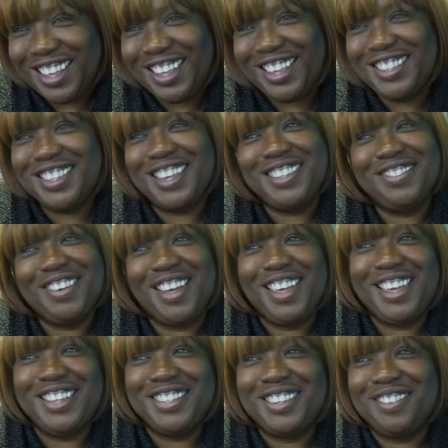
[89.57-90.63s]
he, he said, right,
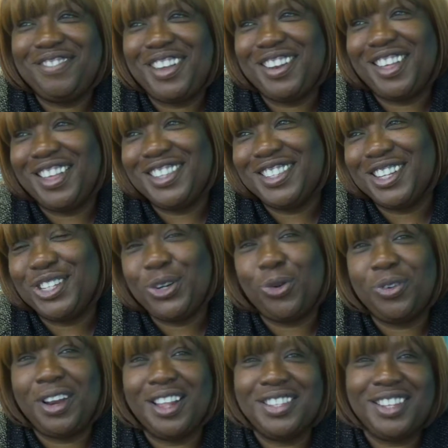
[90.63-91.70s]
he didn't realise that
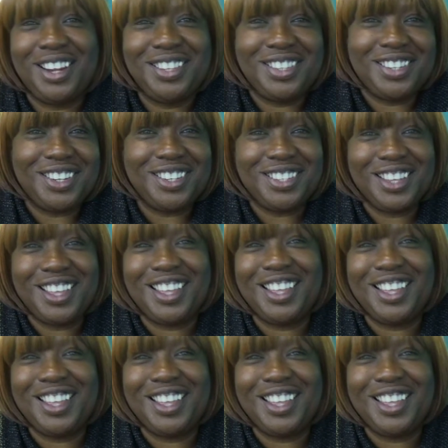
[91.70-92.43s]
children had solicitors